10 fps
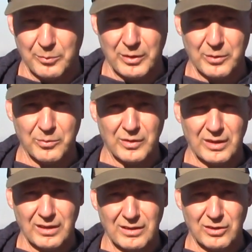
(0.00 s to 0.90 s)
bit with
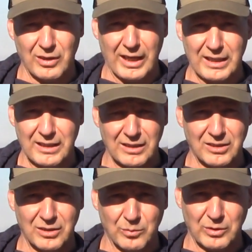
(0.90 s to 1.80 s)
a little ante and it
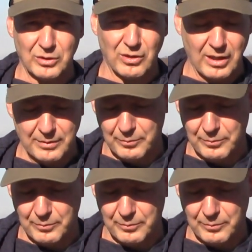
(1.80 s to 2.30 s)
still went straight,